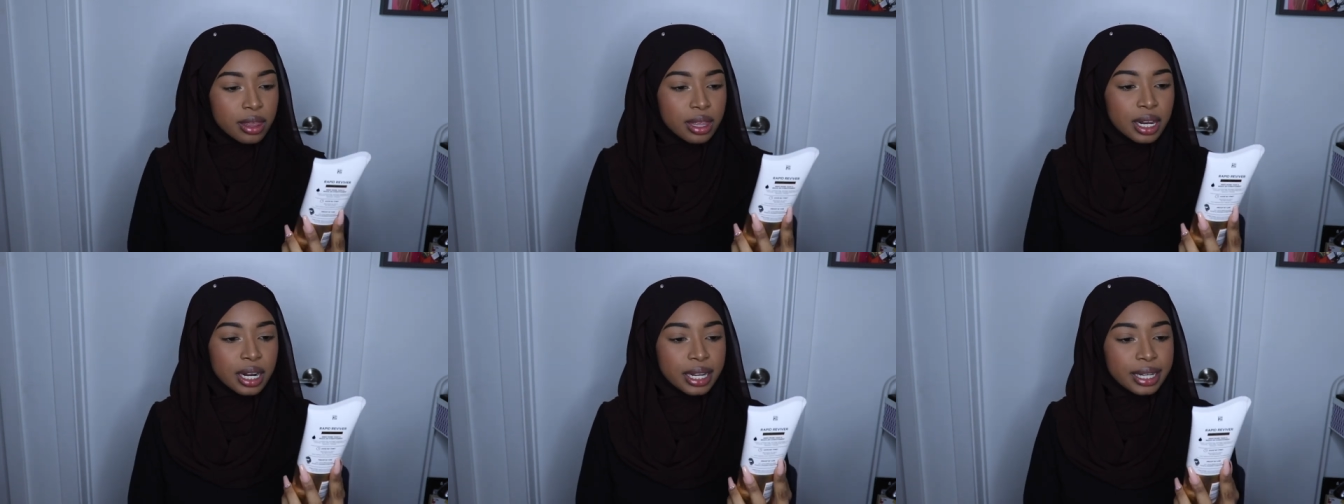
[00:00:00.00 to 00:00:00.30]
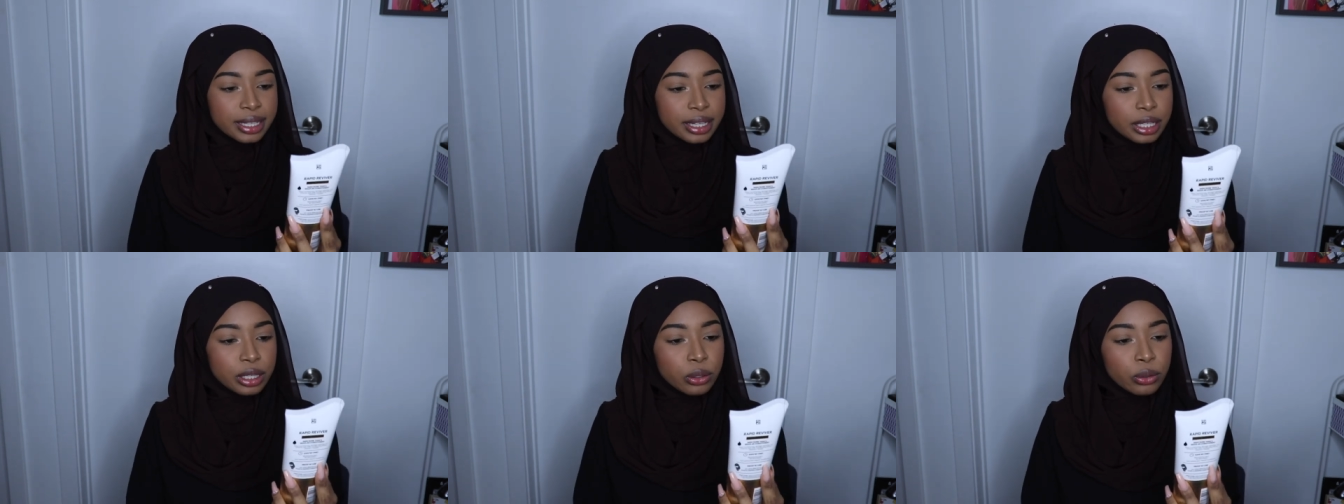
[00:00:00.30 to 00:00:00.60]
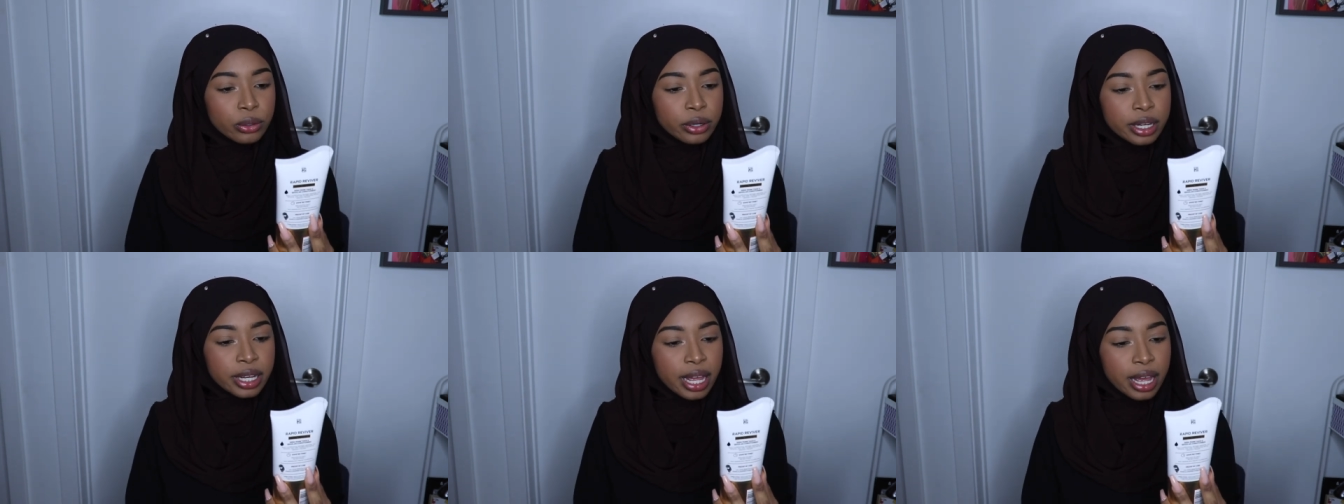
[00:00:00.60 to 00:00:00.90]
Then I get the
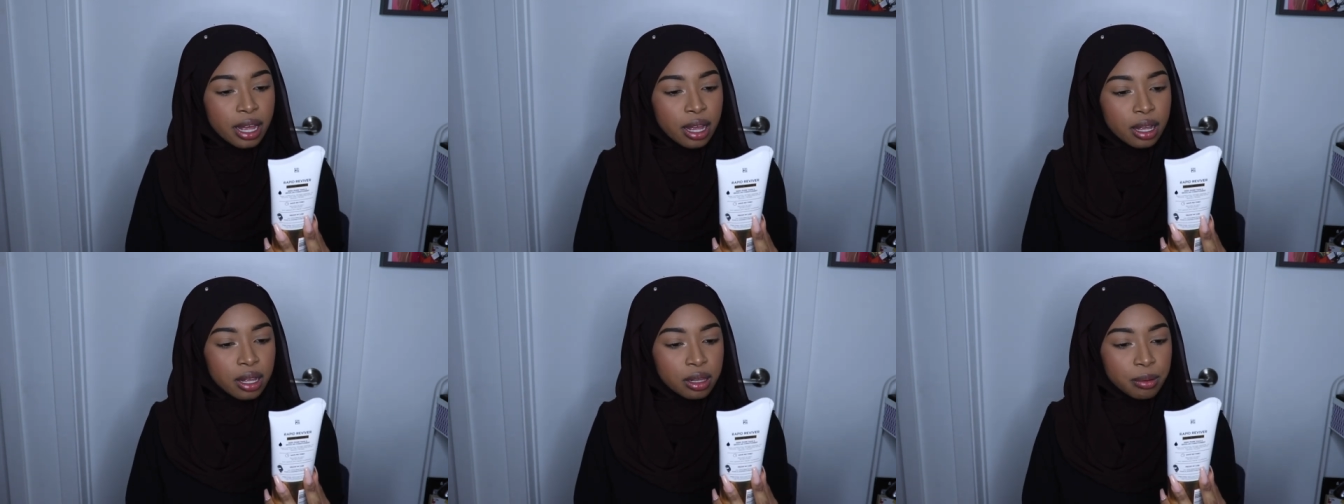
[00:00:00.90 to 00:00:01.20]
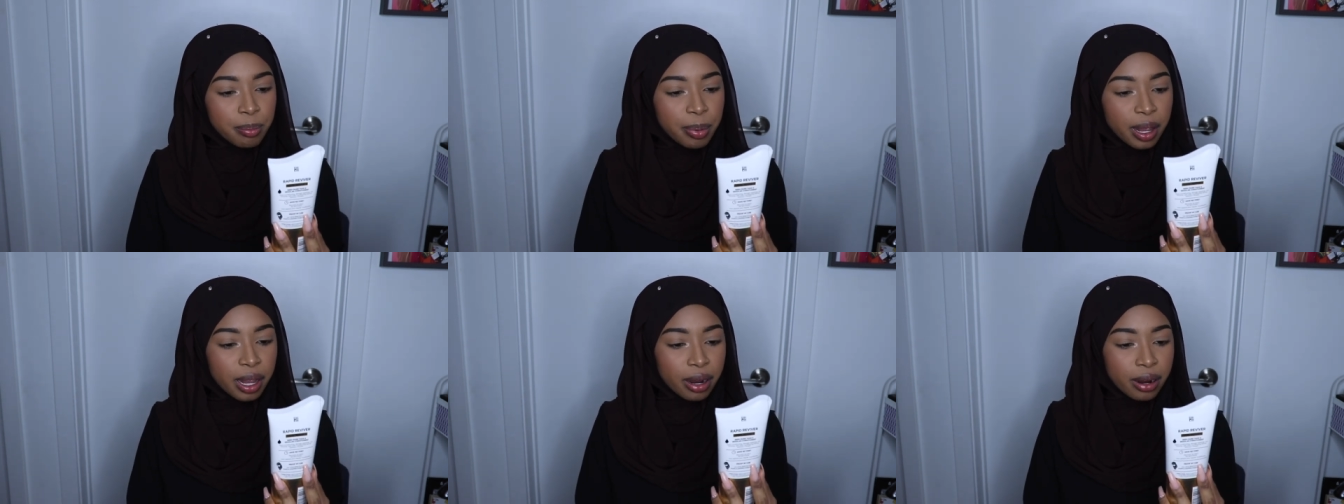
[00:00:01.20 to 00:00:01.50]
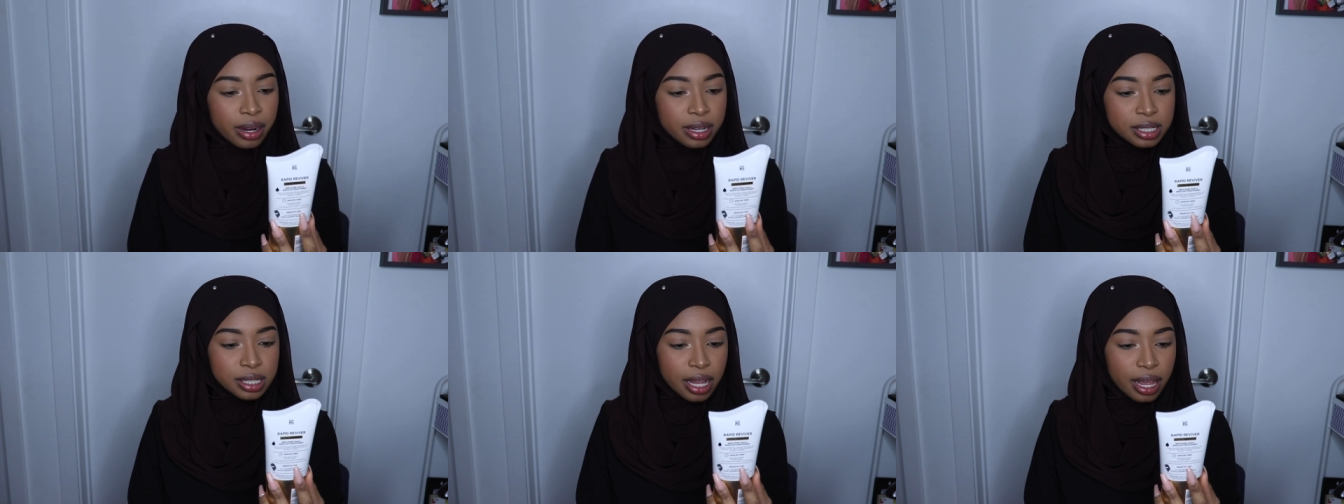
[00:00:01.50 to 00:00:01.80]
L'Oreal
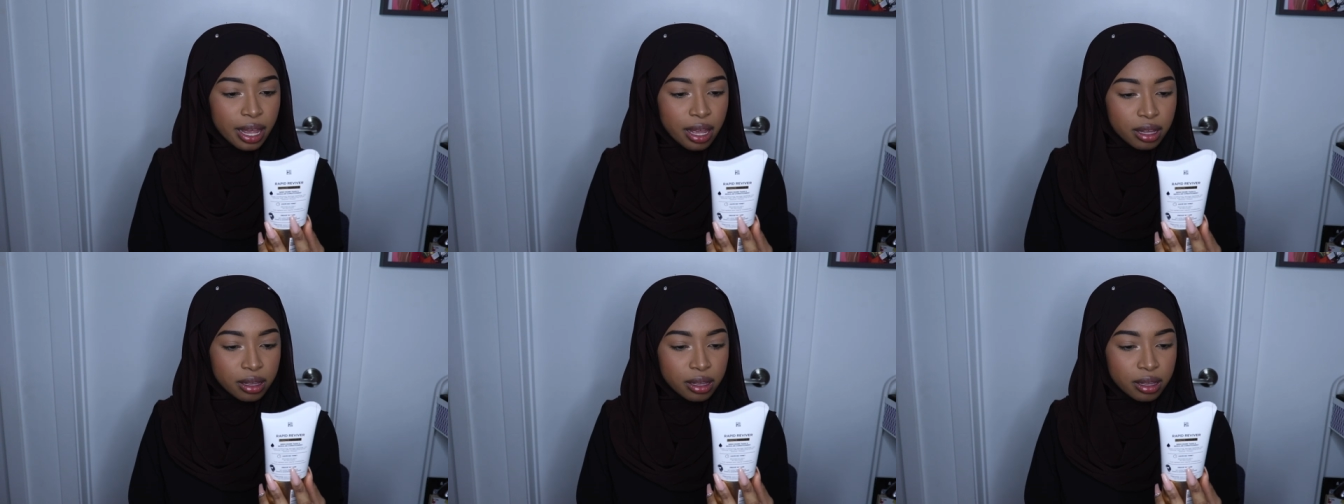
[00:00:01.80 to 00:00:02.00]
Paris